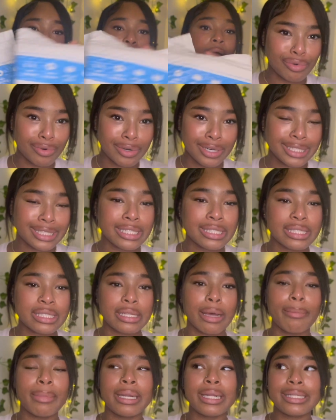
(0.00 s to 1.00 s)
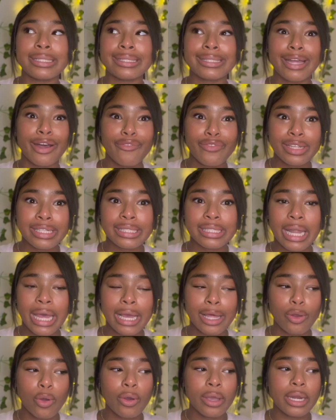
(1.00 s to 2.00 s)
but this is some of this stuff is like
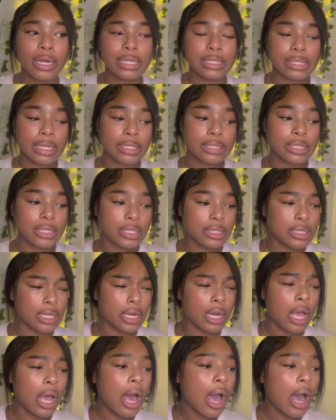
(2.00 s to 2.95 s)
low-key necessities and